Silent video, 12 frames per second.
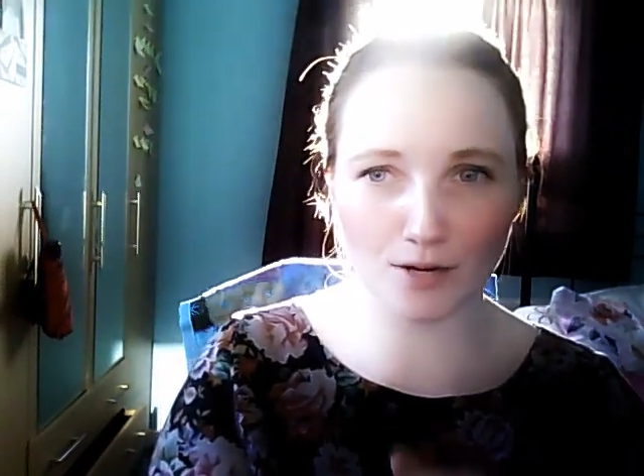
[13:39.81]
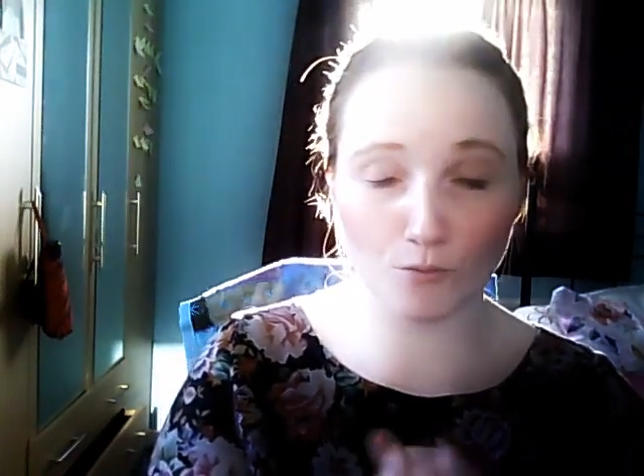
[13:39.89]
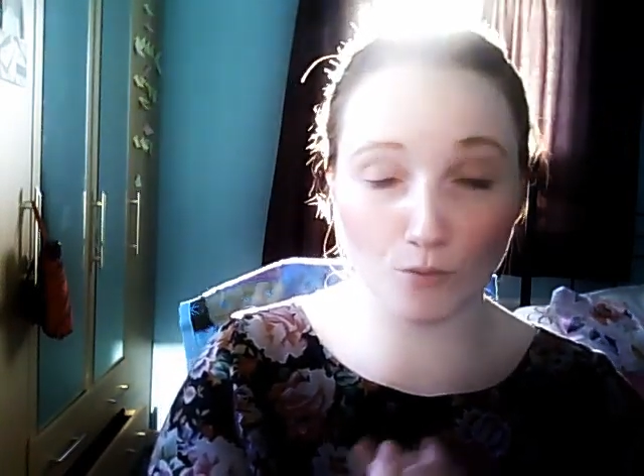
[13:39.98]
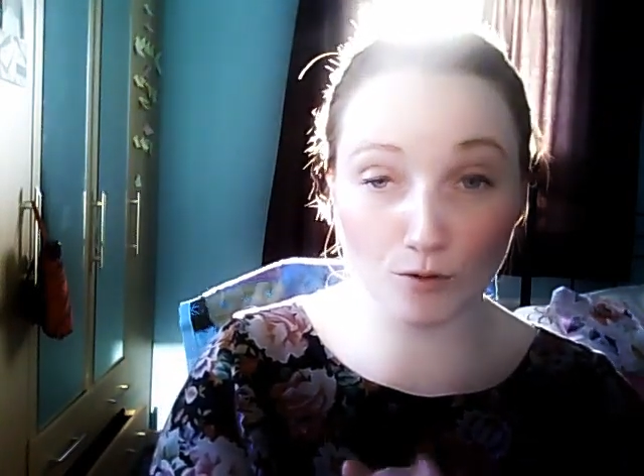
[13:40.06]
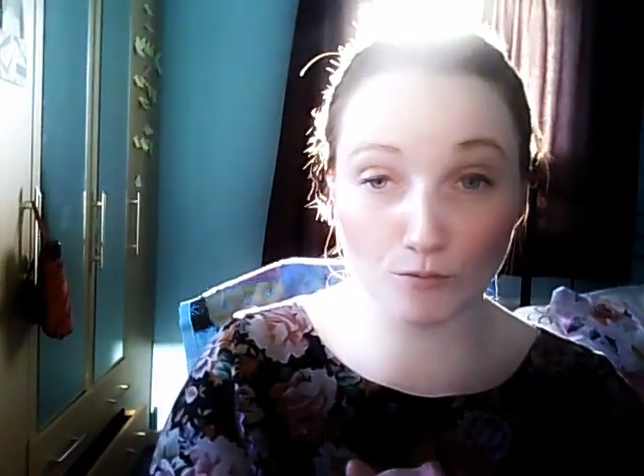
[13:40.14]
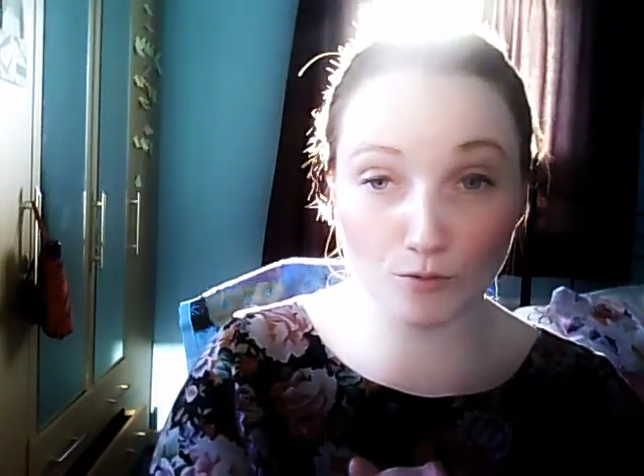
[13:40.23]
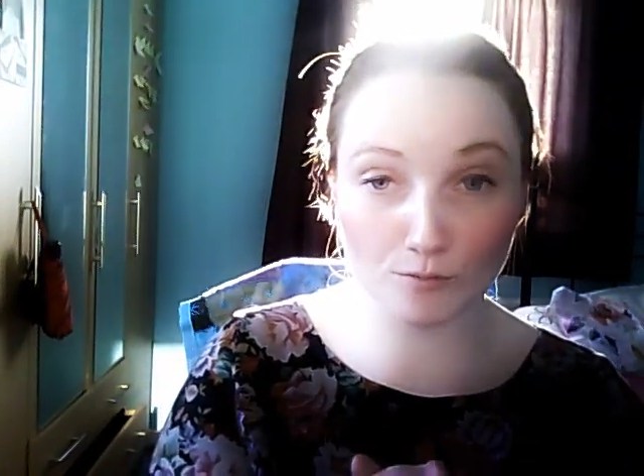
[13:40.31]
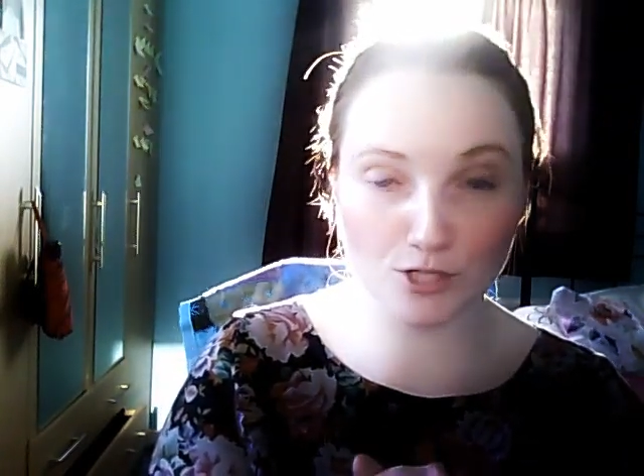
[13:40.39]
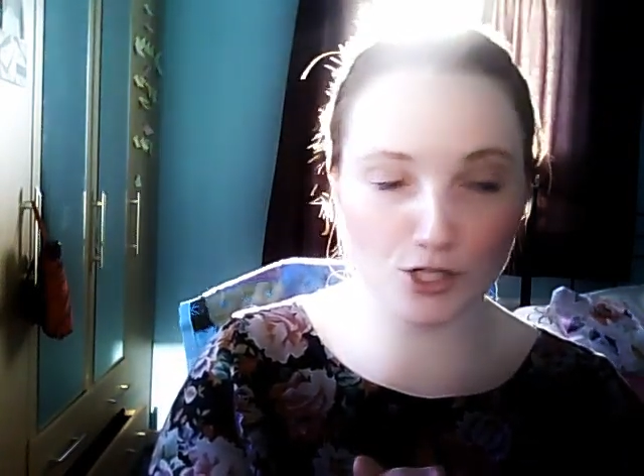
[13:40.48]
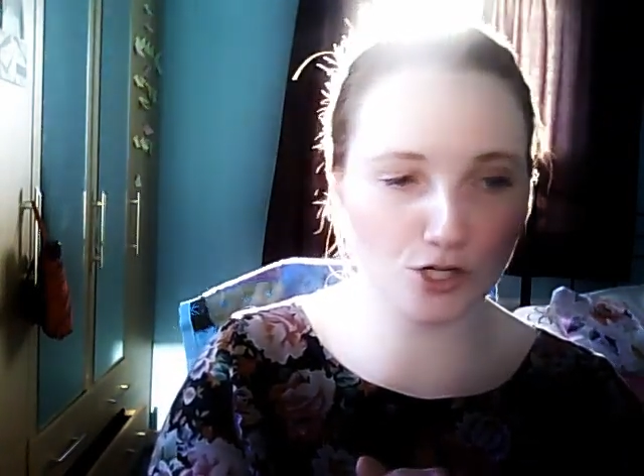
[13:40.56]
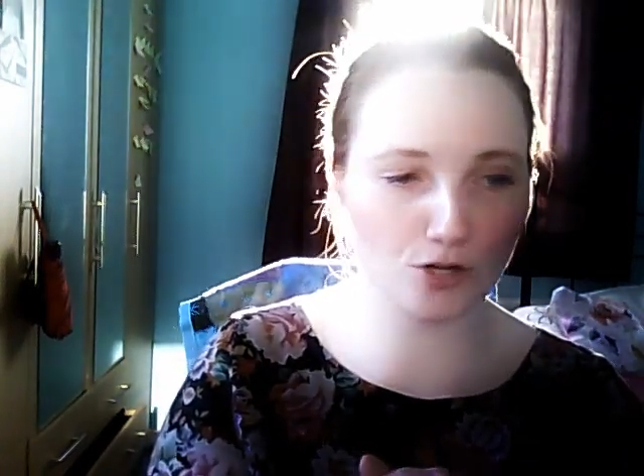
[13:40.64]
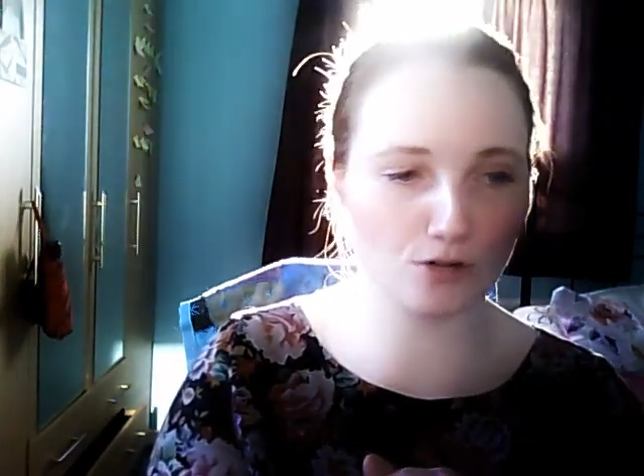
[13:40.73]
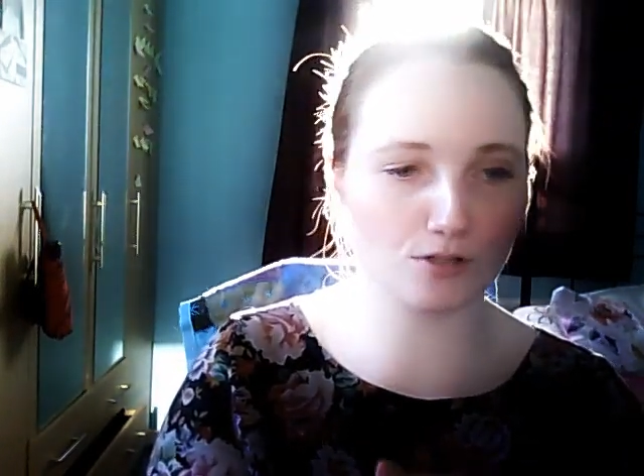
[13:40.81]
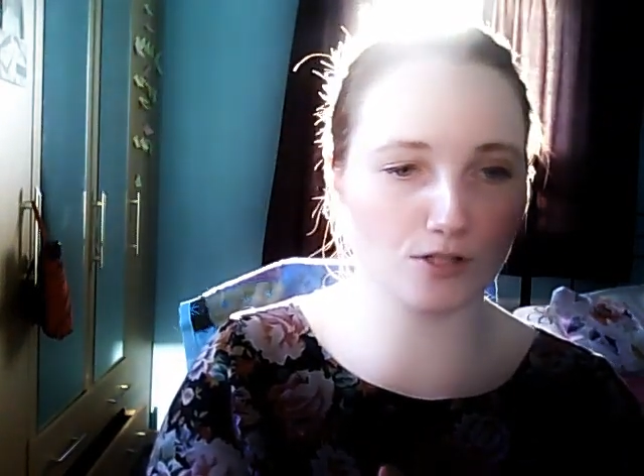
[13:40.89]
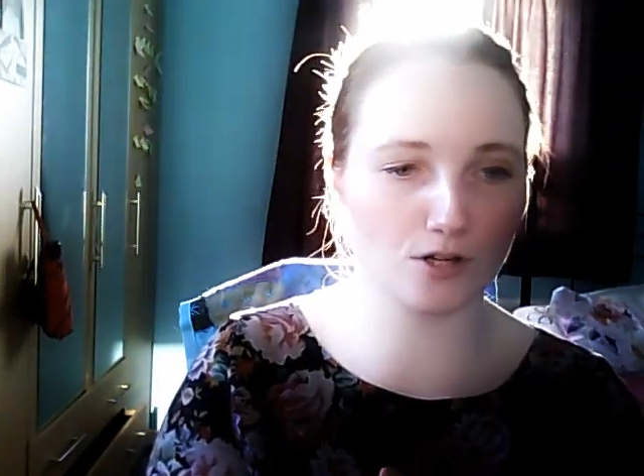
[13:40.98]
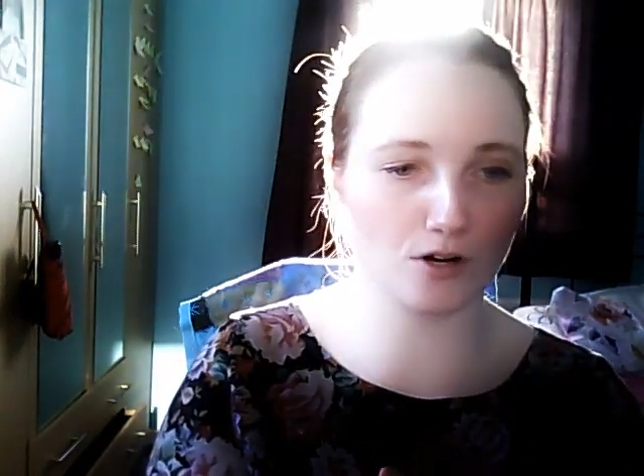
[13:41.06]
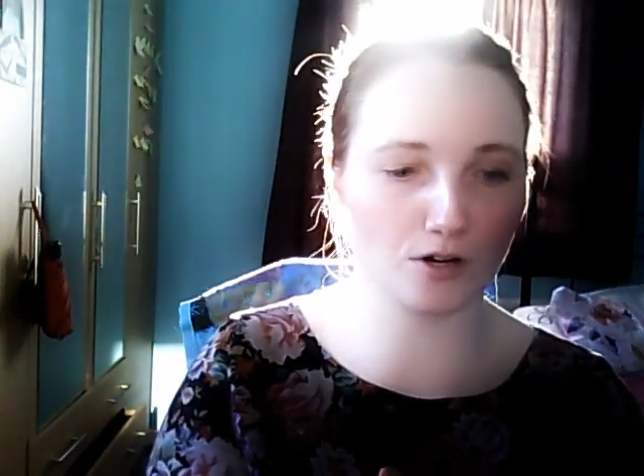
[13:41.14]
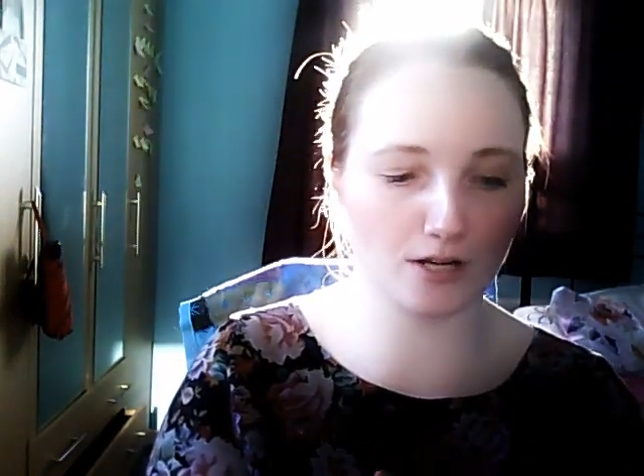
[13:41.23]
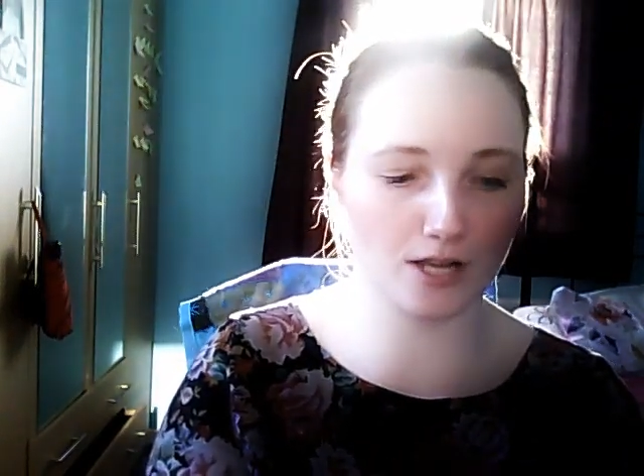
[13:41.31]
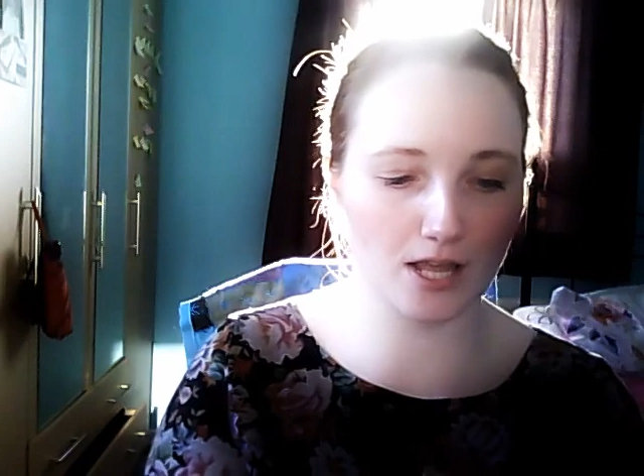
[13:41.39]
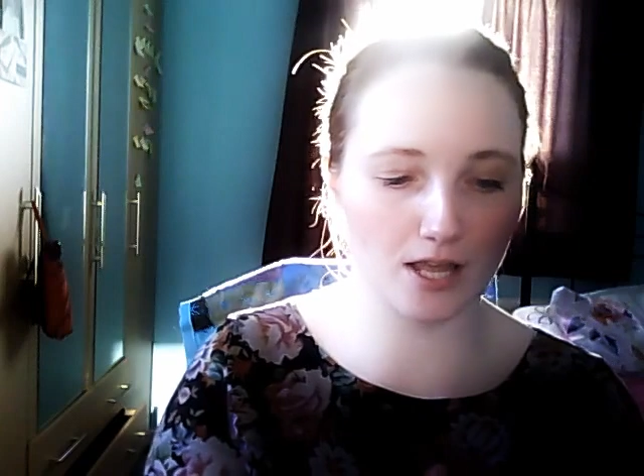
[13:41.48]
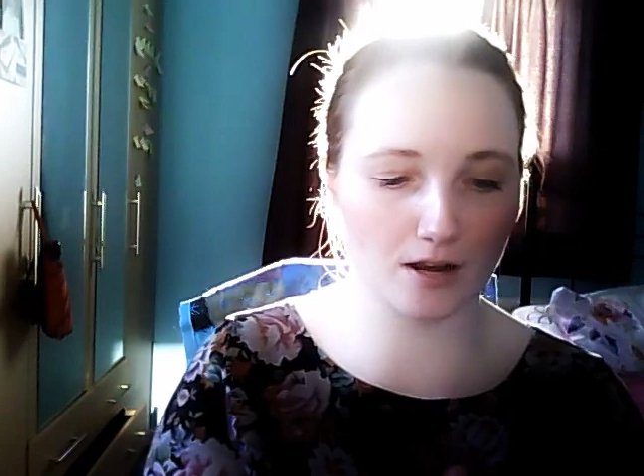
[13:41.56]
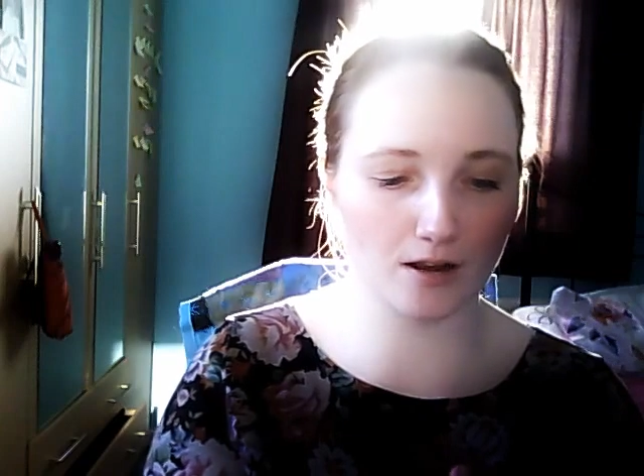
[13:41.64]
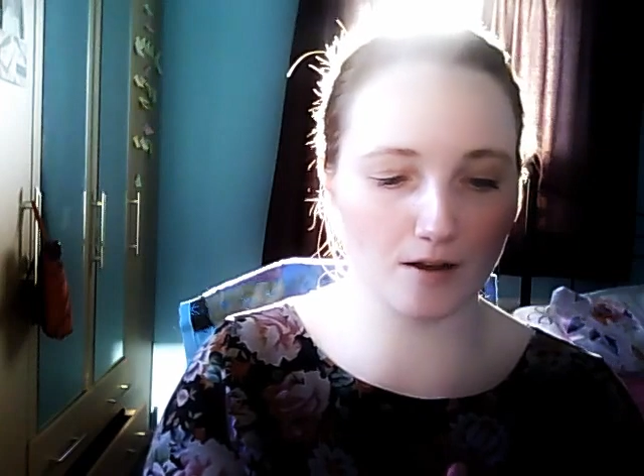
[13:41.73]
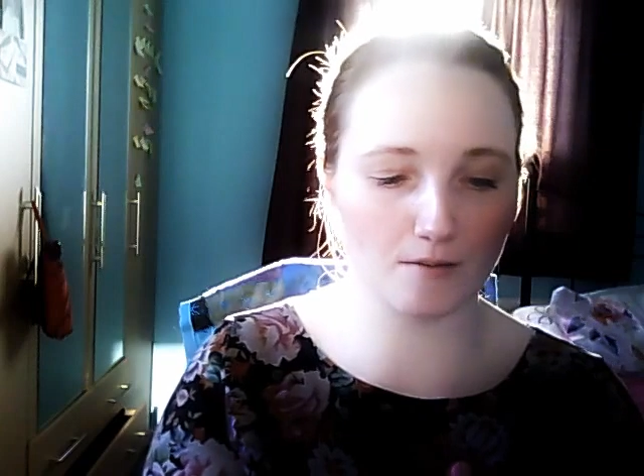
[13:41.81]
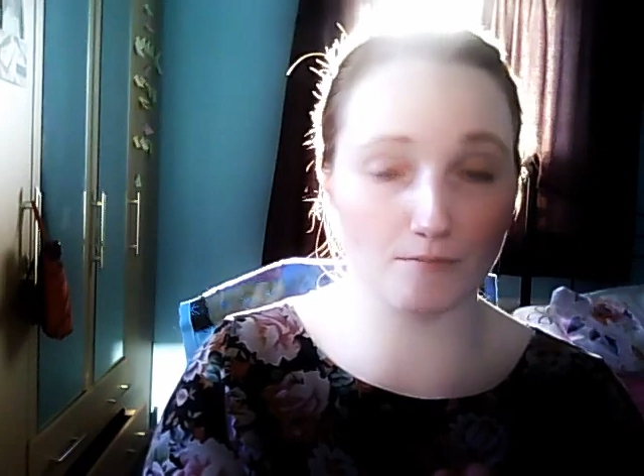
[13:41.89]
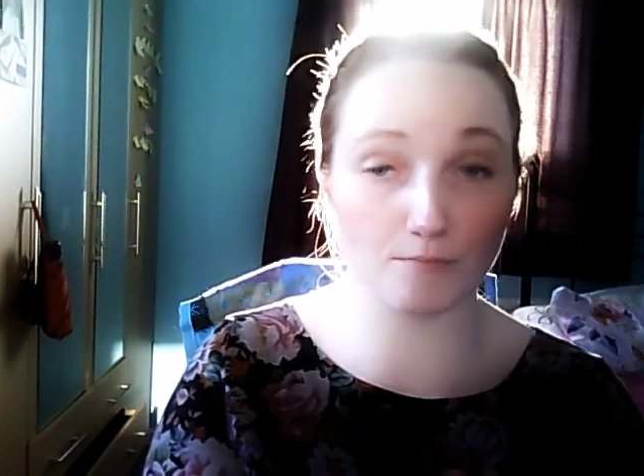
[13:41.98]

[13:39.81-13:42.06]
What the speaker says: one-woman shows on in